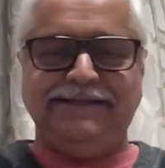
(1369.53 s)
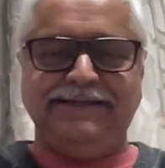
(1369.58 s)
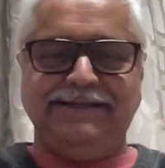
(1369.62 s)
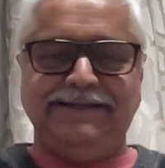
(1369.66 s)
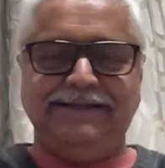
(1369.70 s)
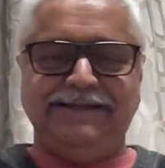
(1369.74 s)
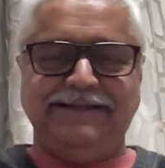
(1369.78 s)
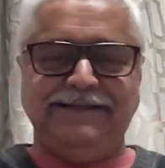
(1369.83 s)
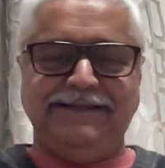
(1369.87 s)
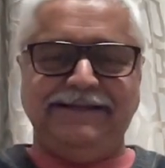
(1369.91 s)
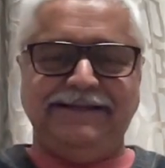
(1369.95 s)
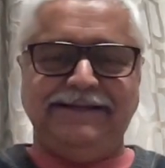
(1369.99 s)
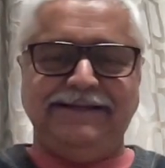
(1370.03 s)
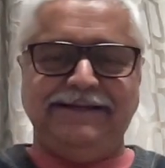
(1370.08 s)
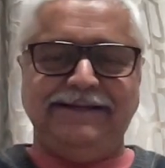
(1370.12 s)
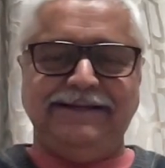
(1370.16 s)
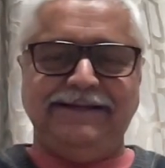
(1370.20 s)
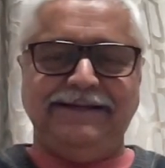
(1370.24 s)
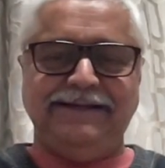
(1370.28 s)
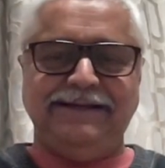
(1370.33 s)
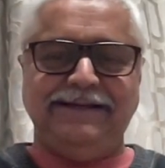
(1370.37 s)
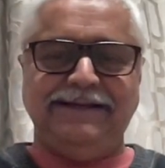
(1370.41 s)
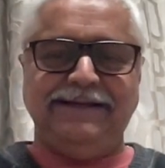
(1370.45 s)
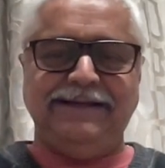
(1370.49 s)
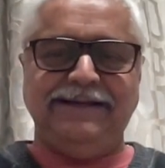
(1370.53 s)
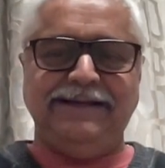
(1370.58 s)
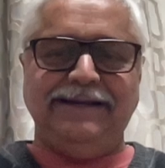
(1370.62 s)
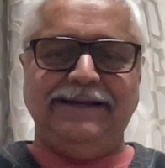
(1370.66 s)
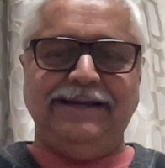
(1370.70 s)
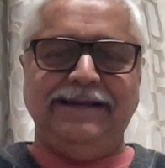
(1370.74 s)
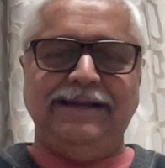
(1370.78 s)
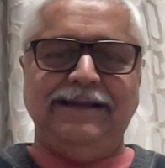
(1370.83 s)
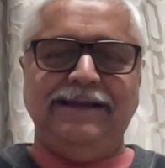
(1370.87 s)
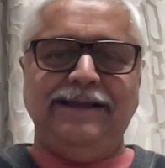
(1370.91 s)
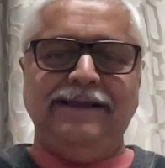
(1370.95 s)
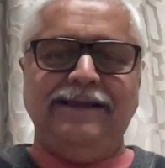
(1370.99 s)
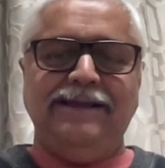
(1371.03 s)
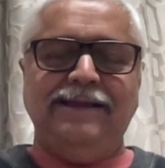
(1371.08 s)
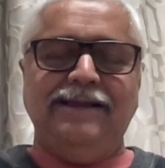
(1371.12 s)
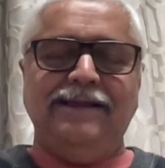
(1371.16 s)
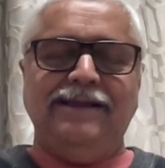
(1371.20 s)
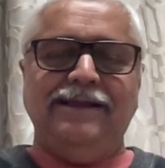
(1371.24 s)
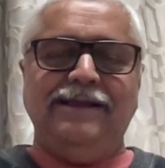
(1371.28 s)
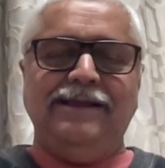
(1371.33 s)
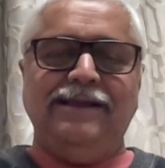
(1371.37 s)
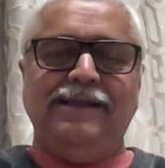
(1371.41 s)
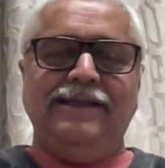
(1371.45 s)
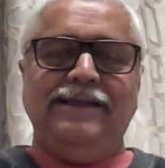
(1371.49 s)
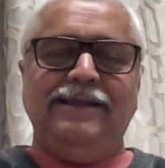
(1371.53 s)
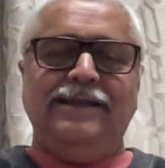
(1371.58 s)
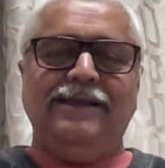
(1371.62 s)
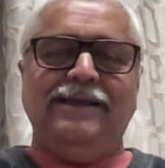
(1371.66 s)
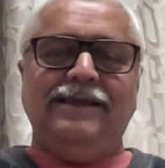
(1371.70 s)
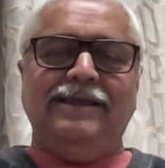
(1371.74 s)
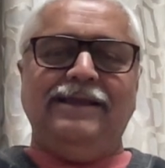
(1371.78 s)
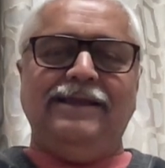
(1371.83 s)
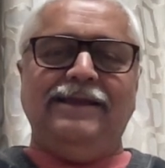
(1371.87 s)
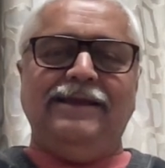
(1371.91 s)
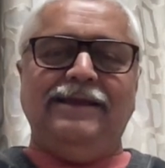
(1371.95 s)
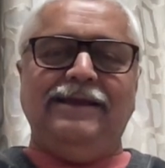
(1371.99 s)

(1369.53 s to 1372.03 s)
No one is speaking in this clip.